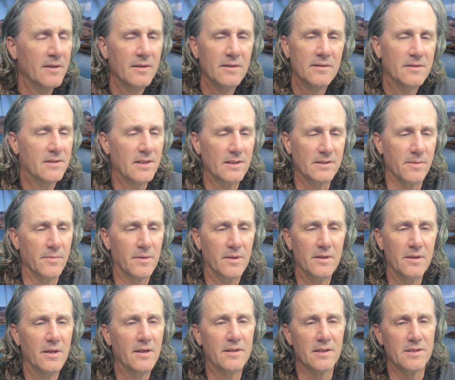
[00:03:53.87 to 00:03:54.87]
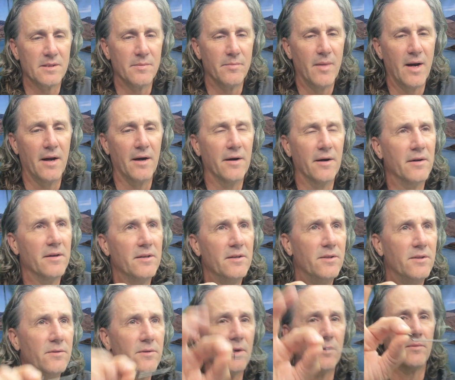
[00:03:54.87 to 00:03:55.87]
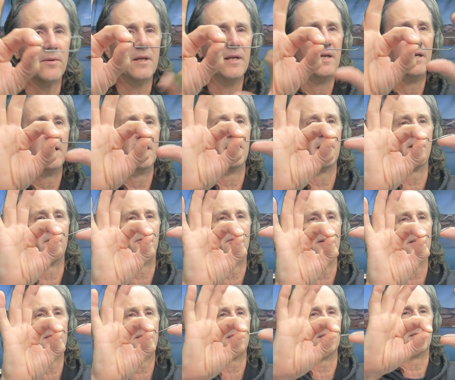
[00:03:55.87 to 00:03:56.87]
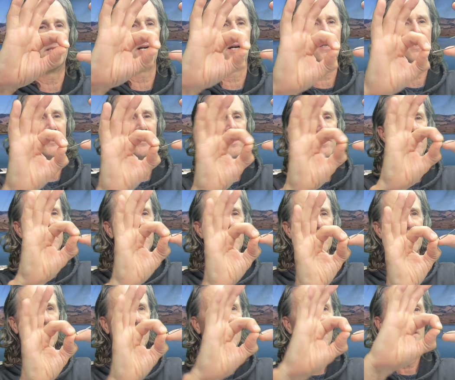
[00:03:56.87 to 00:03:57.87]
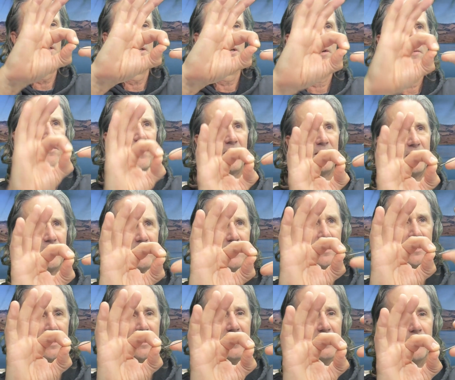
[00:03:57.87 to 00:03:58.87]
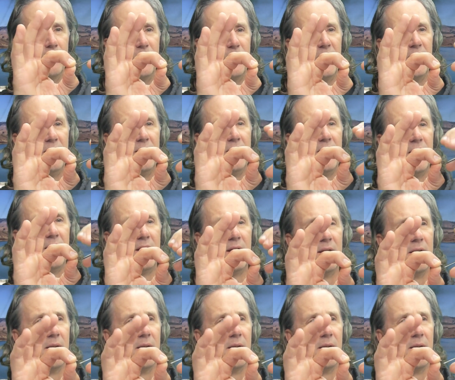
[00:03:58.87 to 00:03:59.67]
doesn't matter. You don't need a fish to touch this. That doesn't need to be in the